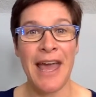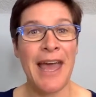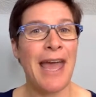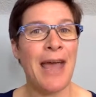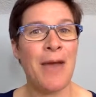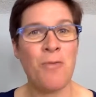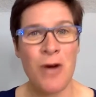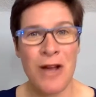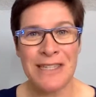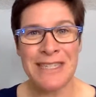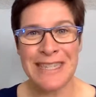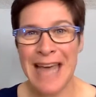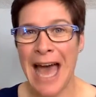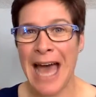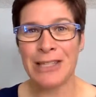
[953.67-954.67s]
And once
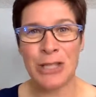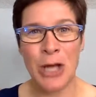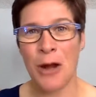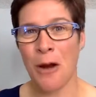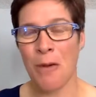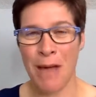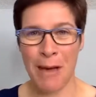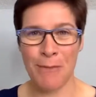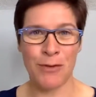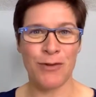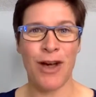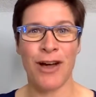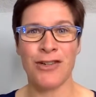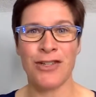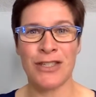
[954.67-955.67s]
that's on our map of
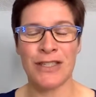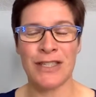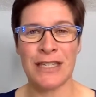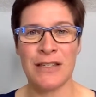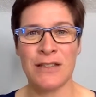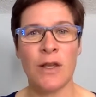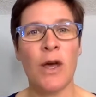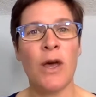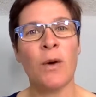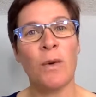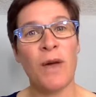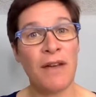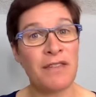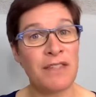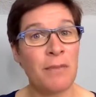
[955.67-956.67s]
consciousness, we
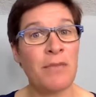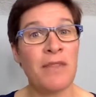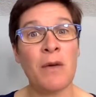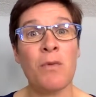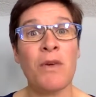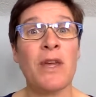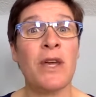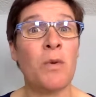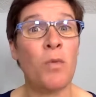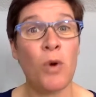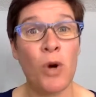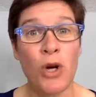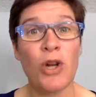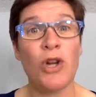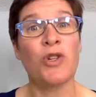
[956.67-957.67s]
have something we can
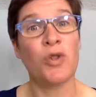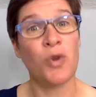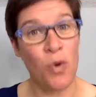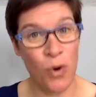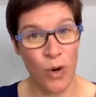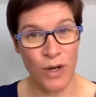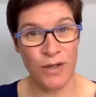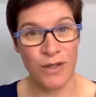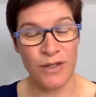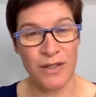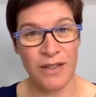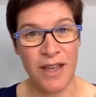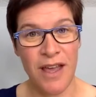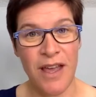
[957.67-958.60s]
work towards.